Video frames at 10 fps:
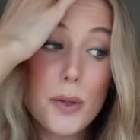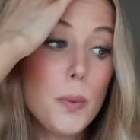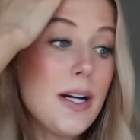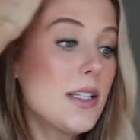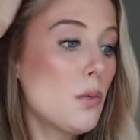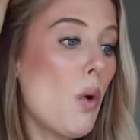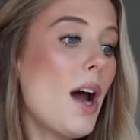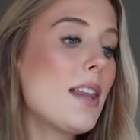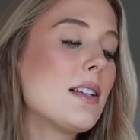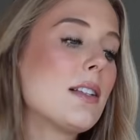the reason
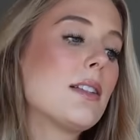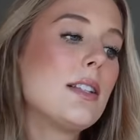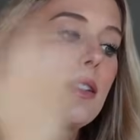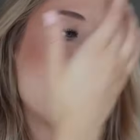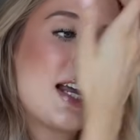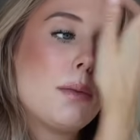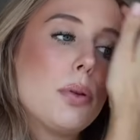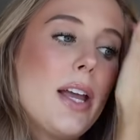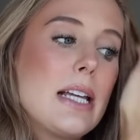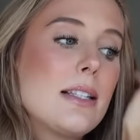why this is in second
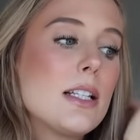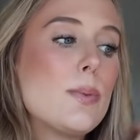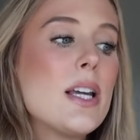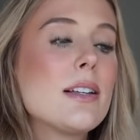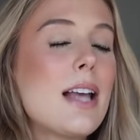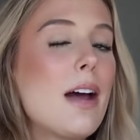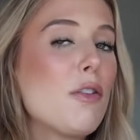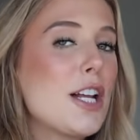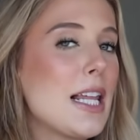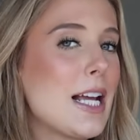place is because
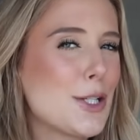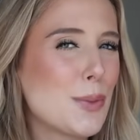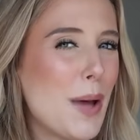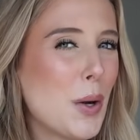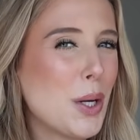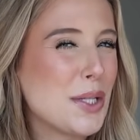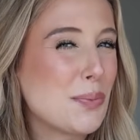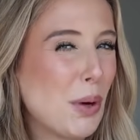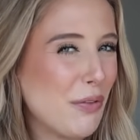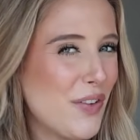everything else about it is
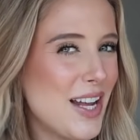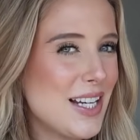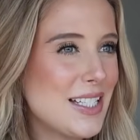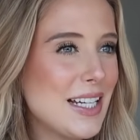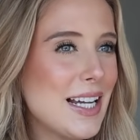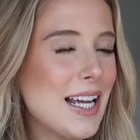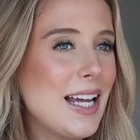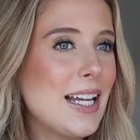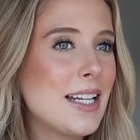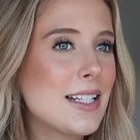perfect,
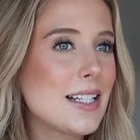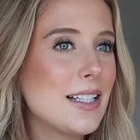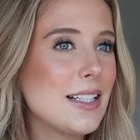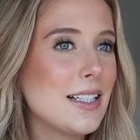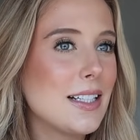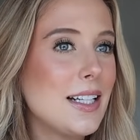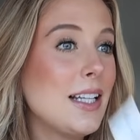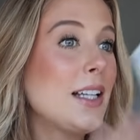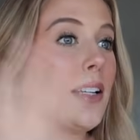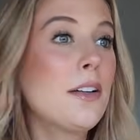and
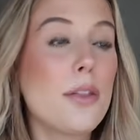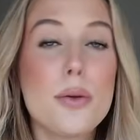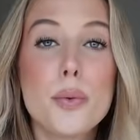in the